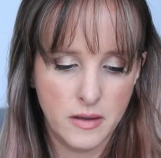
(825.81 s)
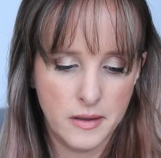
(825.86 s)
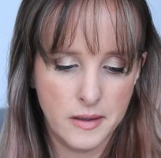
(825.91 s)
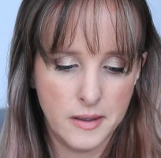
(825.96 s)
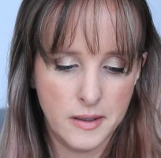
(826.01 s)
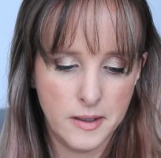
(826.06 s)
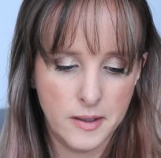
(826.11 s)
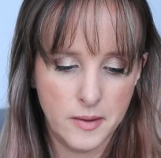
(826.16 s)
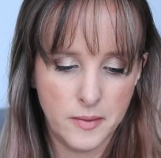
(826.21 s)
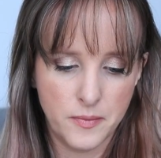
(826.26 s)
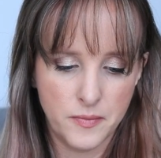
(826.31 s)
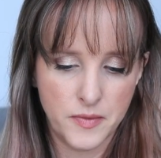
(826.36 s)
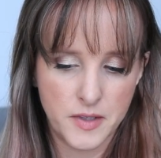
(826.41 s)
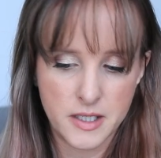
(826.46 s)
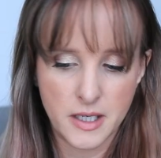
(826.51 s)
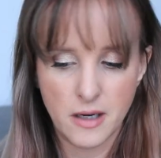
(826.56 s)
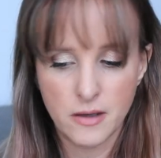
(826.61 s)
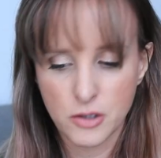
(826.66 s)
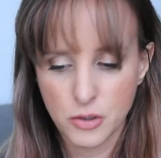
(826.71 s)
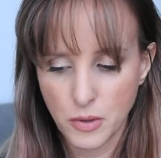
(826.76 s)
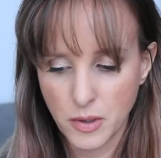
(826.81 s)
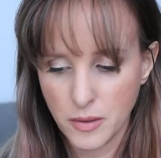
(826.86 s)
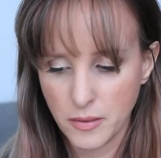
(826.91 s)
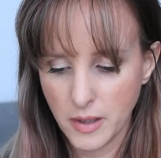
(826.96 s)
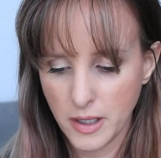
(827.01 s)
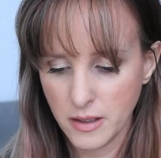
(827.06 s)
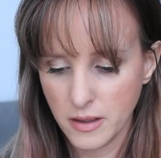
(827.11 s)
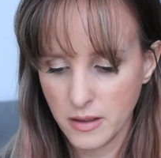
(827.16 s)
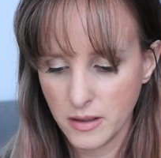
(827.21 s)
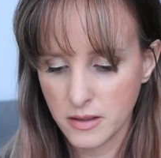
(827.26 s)
The Tower
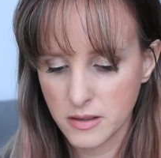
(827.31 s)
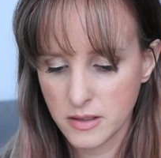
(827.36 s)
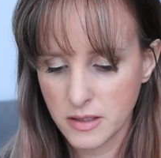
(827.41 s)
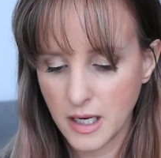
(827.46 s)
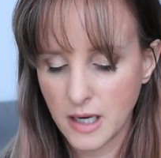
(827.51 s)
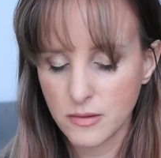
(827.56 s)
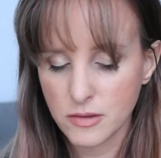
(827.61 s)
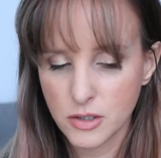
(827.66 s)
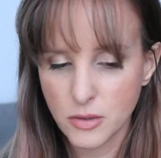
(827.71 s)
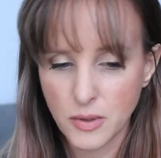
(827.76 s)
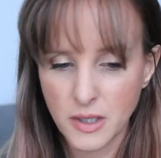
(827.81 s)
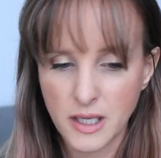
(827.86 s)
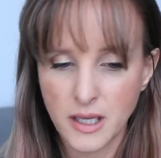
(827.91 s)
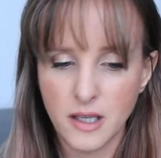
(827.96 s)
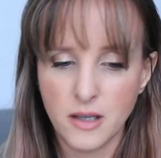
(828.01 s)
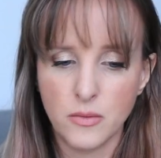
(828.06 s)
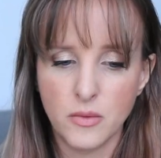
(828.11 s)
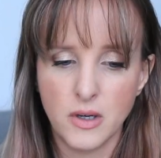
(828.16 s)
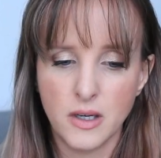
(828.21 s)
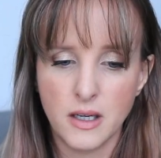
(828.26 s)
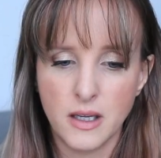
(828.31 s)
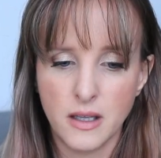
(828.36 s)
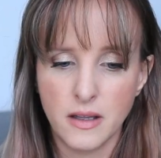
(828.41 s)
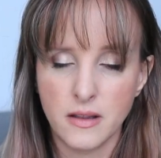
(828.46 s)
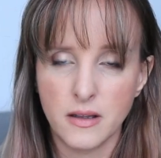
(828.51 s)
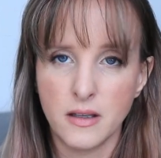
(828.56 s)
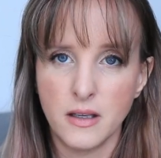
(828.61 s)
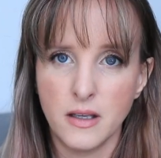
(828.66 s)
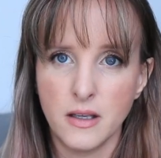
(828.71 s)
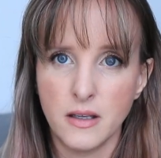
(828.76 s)
28 one
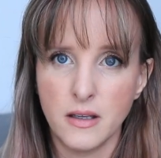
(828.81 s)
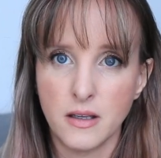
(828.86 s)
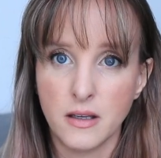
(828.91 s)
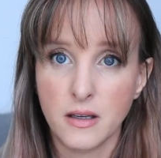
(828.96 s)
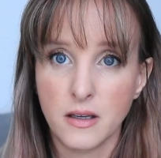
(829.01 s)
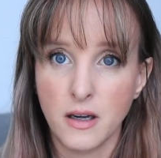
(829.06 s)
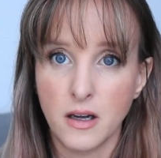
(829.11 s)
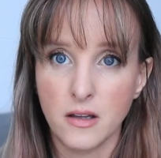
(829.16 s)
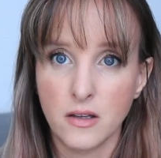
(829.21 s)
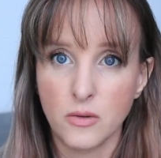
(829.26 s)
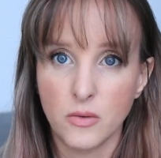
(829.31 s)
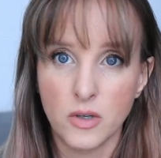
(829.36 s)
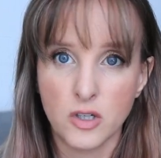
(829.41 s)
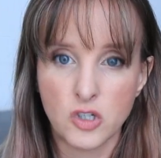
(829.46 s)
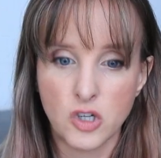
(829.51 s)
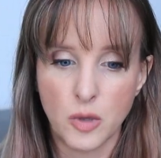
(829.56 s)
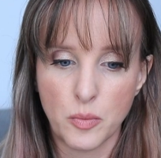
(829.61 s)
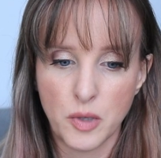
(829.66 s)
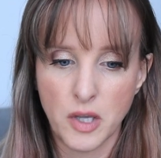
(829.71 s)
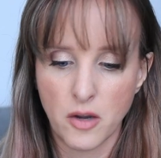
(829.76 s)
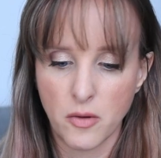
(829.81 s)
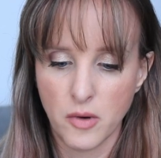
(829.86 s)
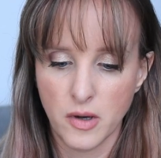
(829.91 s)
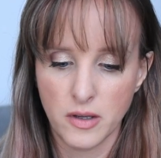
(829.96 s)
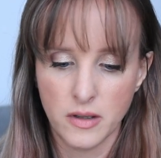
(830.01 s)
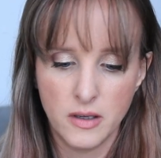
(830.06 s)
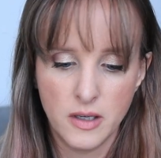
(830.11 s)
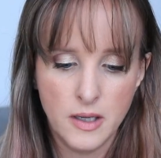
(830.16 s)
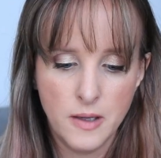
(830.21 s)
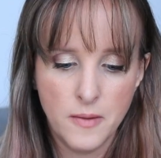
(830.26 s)
and the Color Workshop pink
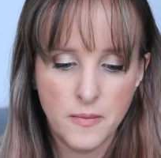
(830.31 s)
one.